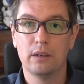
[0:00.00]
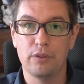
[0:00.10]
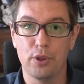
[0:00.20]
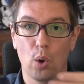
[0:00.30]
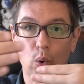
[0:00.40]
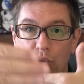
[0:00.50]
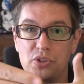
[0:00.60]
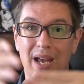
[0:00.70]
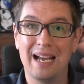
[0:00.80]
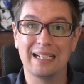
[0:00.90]
those
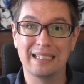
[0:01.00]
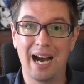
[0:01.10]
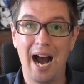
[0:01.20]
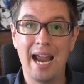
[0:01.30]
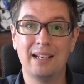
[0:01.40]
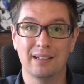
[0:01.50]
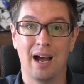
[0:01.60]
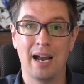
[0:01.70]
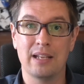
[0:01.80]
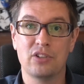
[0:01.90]

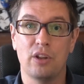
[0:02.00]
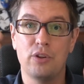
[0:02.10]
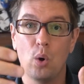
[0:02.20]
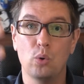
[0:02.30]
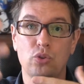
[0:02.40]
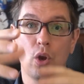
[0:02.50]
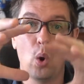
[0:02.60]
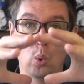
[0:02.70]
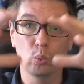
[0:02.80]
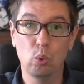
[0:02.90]
guidelines and those
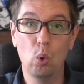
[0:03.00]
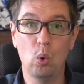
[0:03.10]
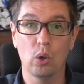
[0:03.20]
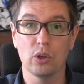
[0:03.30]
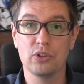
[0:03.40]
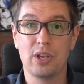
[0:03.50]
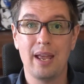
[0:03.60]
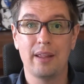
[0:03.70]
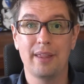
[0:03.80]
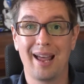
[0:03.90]
rules
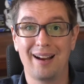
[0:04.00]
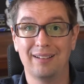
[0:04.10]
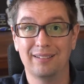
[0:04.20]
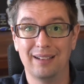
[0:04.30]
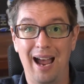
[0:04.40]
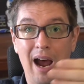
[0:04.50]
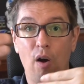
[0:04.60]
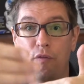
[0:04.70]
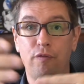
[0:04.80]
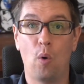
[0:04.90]
that allow
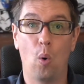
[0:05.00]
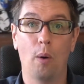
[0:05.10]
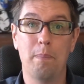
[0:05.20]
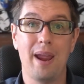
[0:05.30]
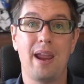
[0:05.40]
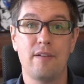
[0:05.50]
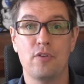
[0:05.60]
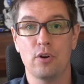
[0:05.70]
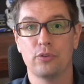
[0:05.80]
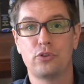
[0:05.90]
for
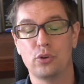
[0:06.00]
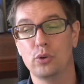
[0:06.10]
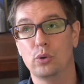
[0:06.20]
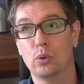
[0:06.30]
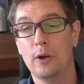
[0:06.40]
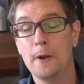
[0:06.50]
behavior to